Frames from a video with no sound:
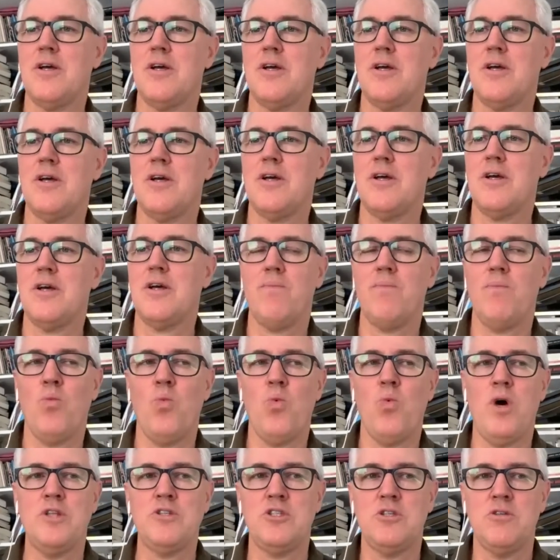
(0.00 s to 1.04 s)
Um, yeah.
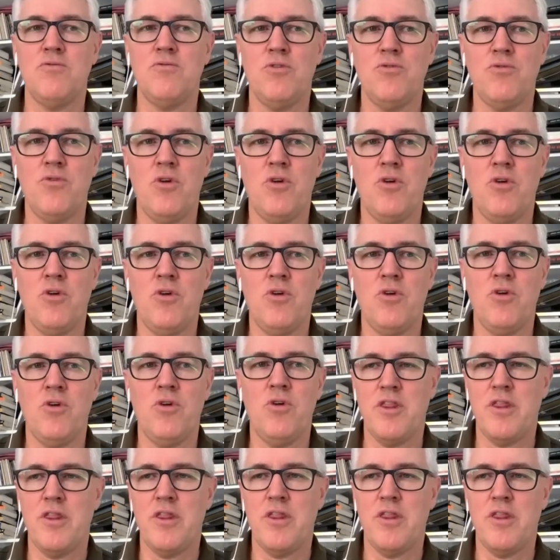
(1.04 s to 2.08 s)
Once you've arrived at
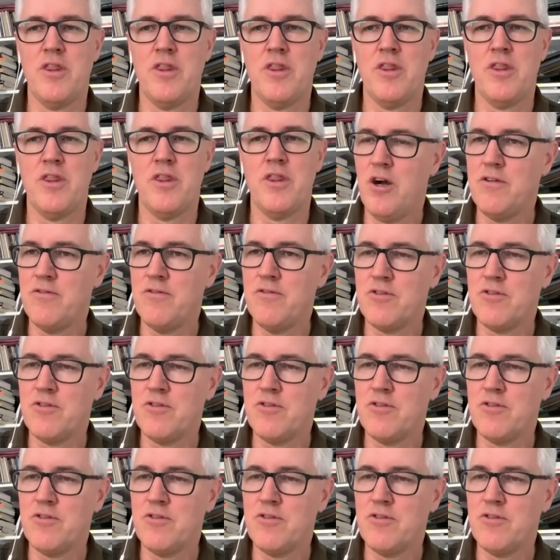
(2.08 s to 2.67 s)
that kind